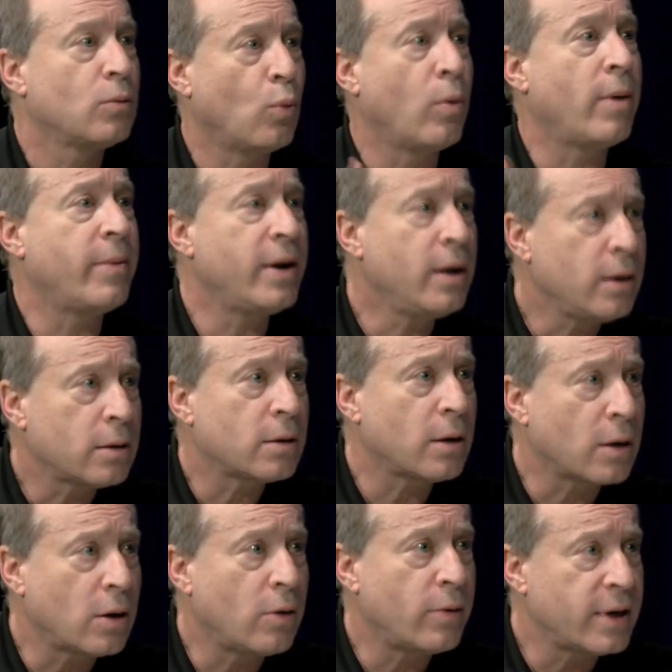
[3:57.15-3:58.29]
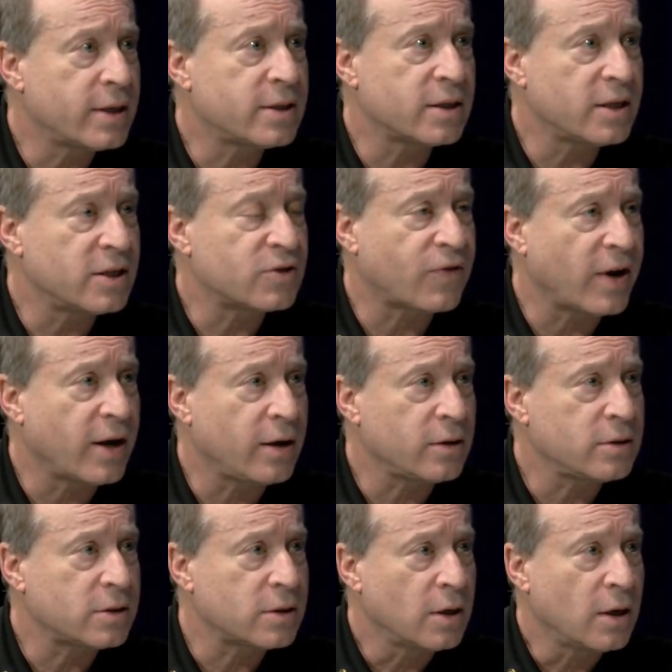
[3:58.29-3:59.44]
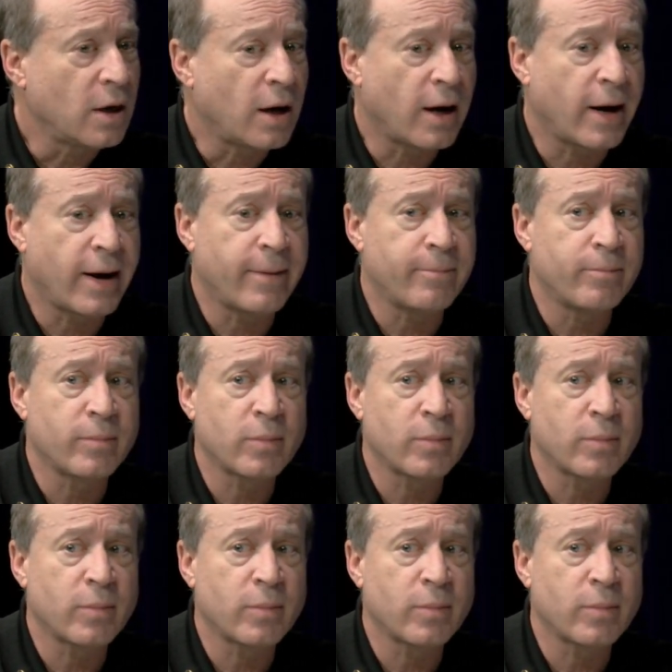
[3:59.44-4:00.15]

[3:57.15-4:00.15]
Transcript: Women are yeah, going oh, into these fields. Oh, yeah. Um,